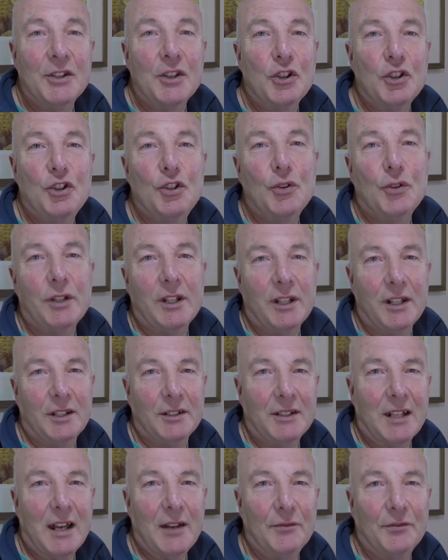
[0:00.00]
enjoy it and
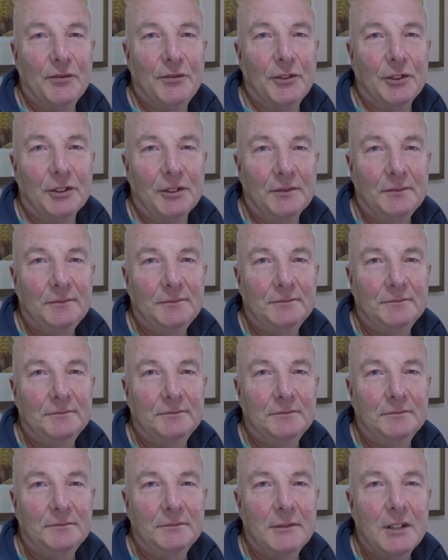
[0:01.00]
have fun.
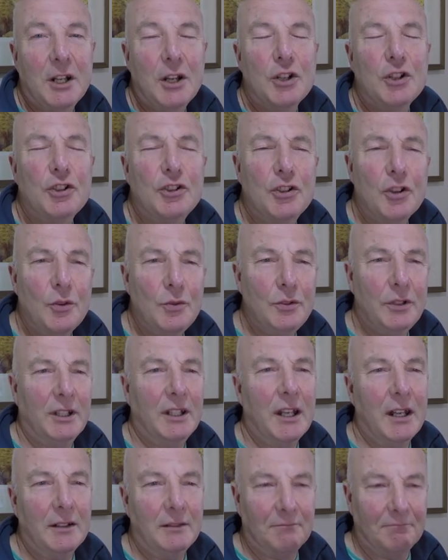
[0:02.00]
Don't
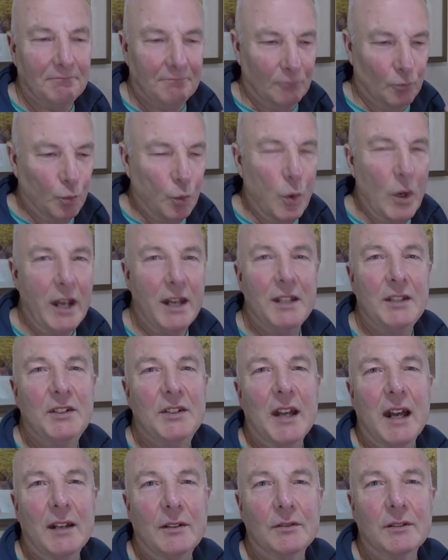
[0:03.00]
get weighed
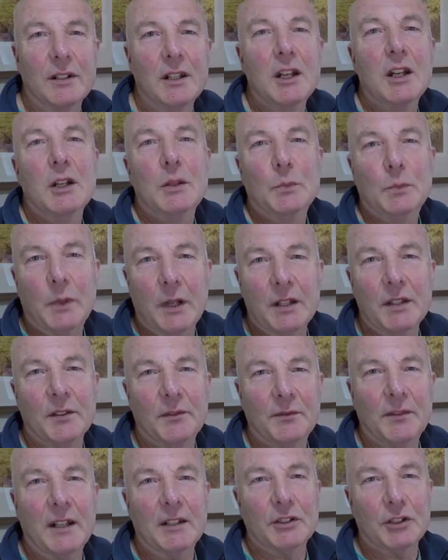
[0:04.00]
down by the
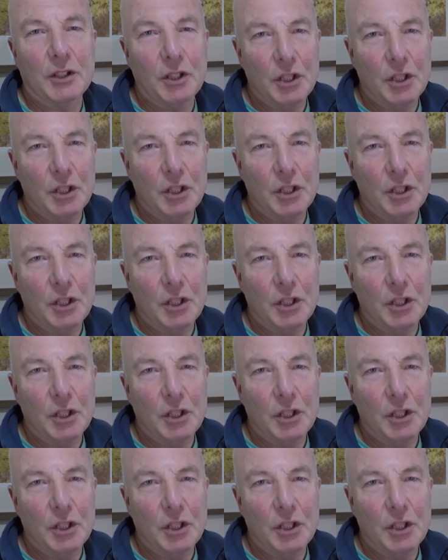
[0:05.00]
fact that